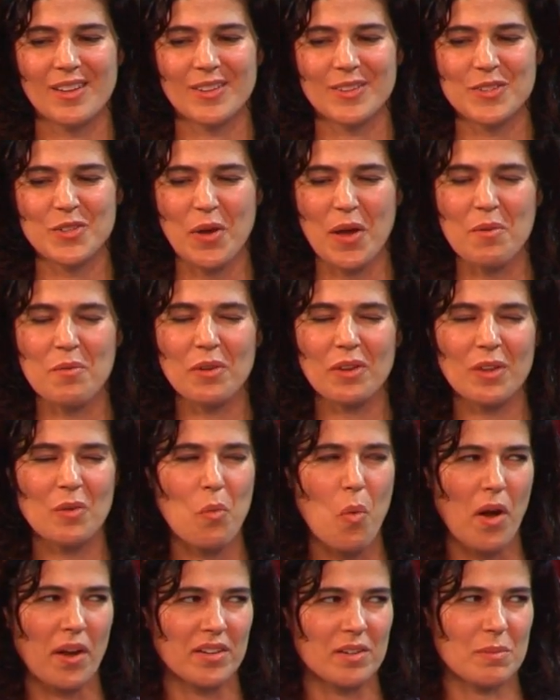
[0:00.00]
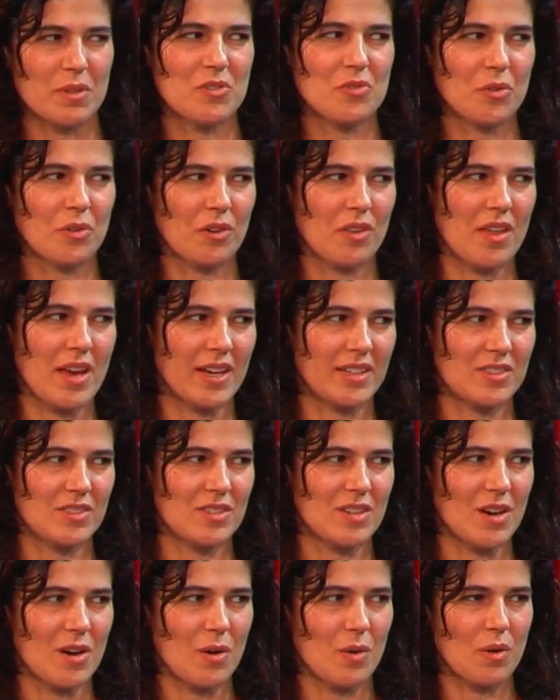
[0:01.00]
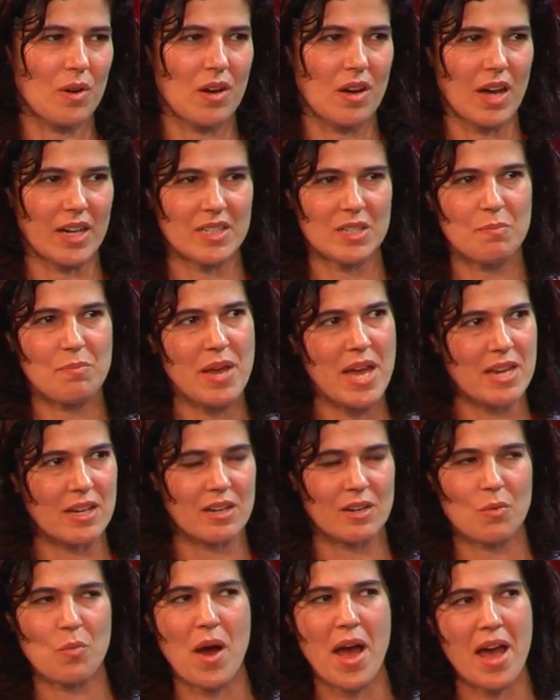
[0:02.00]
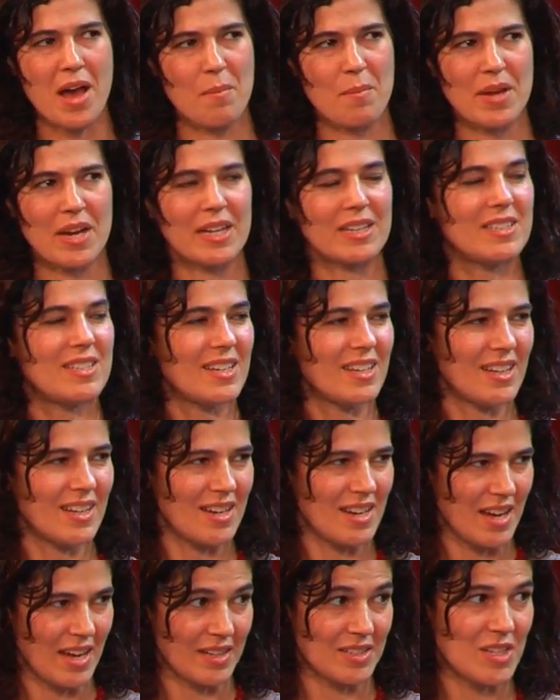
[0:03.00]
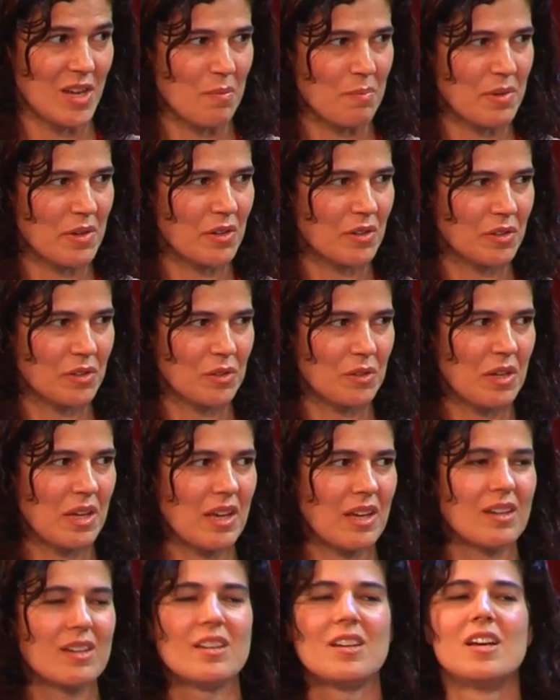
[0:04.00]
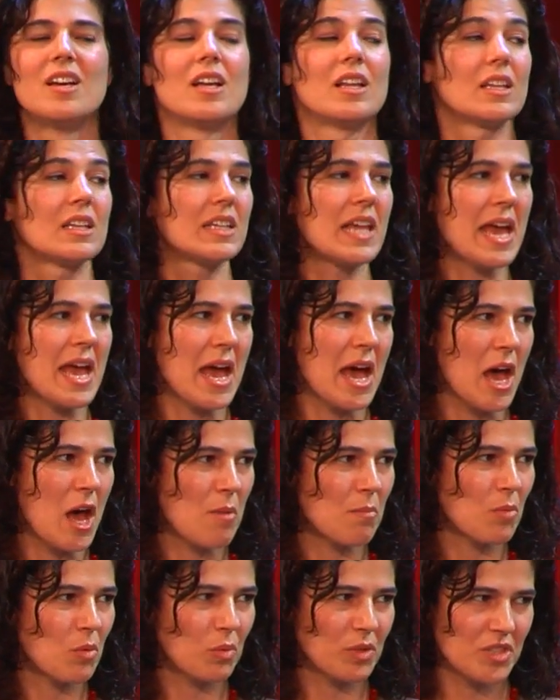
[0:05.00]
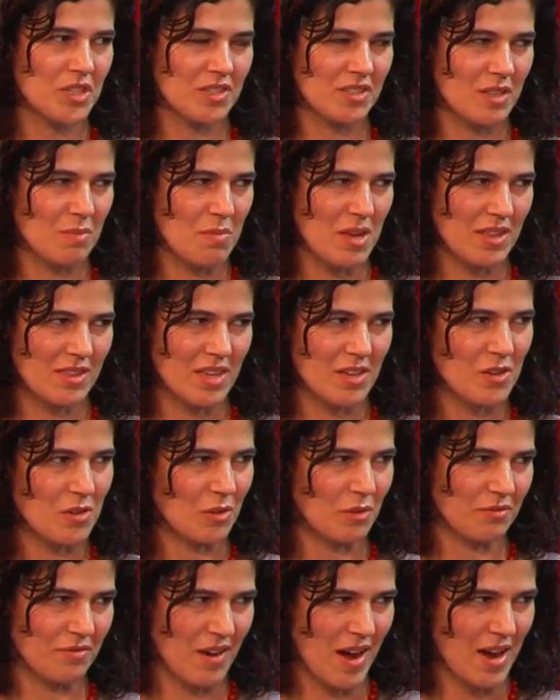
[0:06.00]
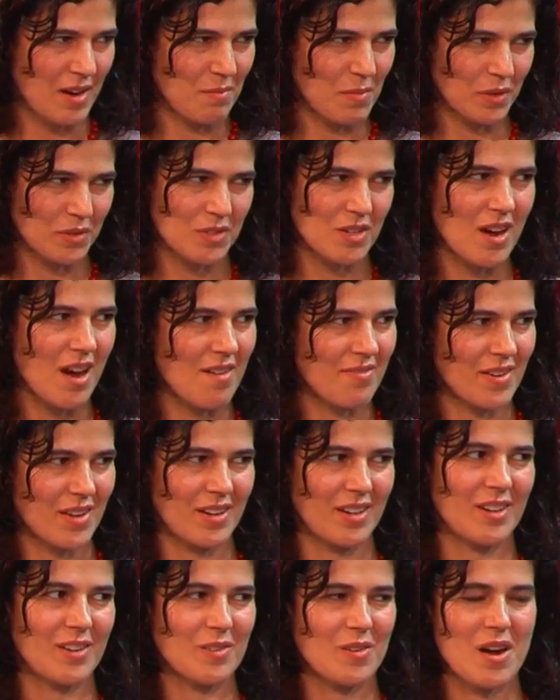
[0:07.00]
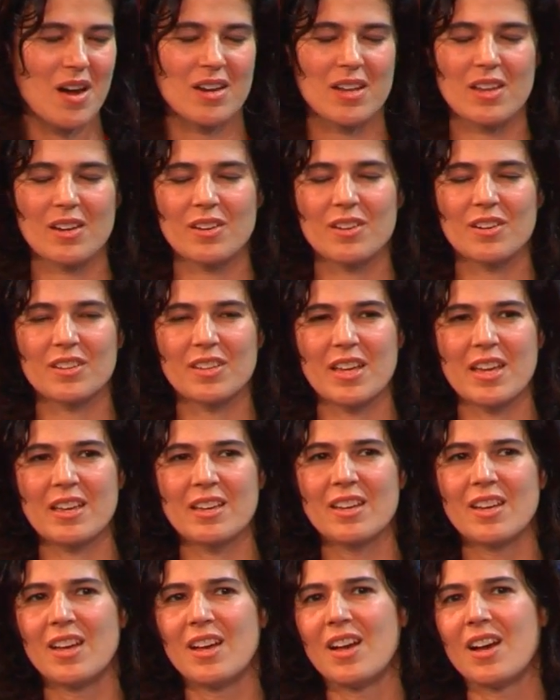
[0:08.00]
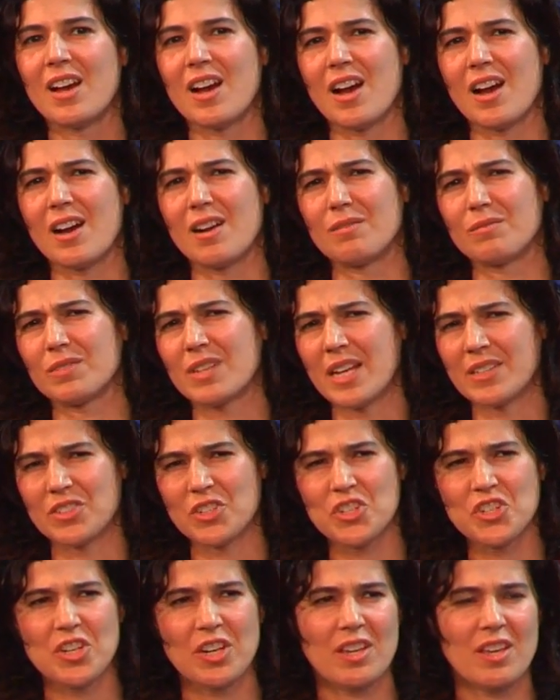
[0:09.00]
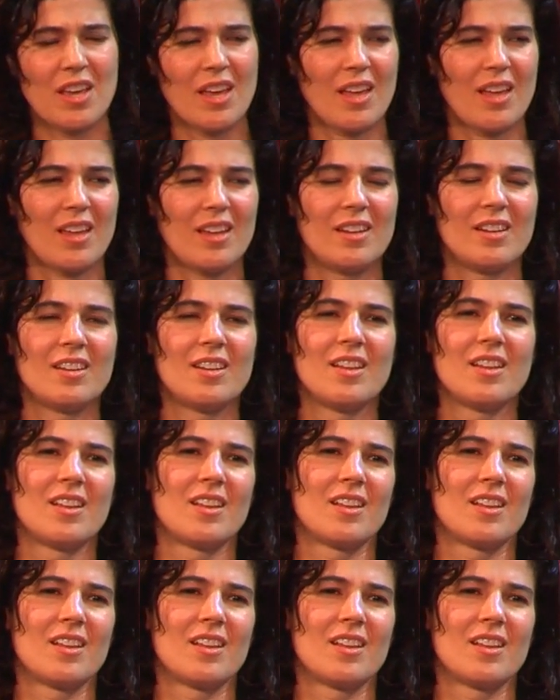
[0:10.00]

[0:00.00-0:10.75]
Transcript: So I really wanted to be true to that. So I debated a while, but I did end up including lamb, which is the meat that you'll find most often in Iranian cooking, um, lots of chicken,